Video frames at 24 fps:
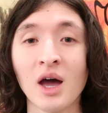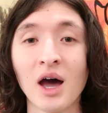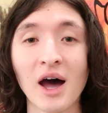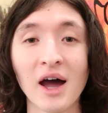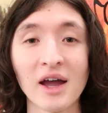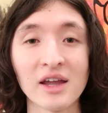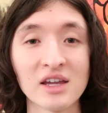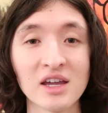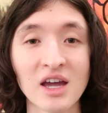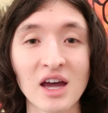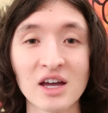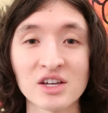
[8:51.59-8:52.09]

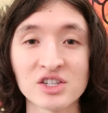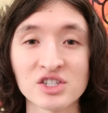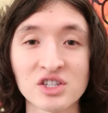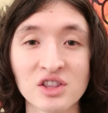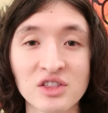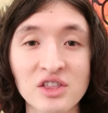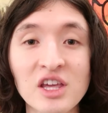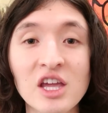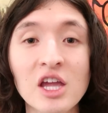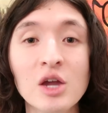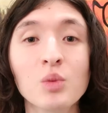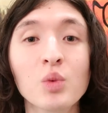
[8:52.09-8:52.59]
I guess,
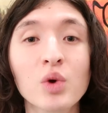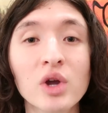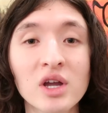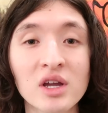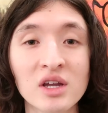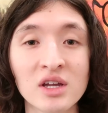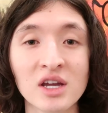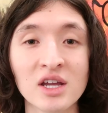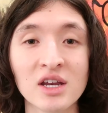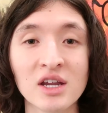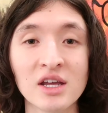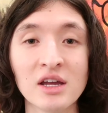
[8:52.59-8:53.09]
theme we
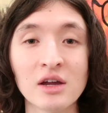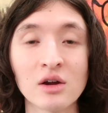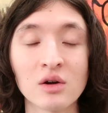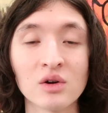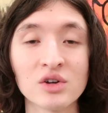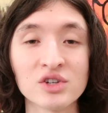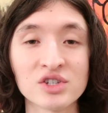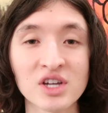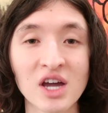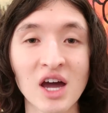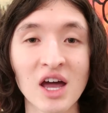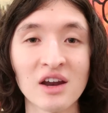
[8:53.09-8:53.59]
can get
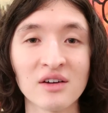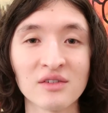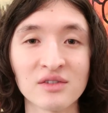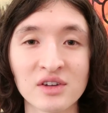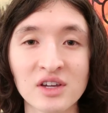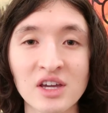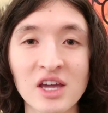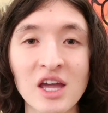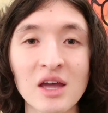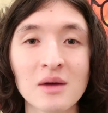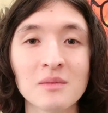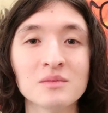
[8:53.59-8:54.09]
here is kind
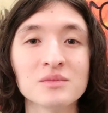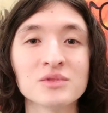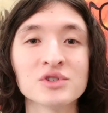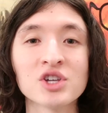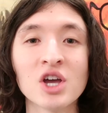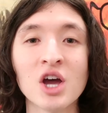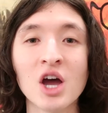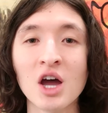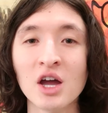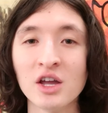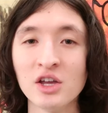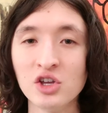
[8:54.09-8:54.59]
of
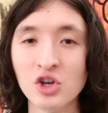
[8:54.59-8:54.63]
Kim's,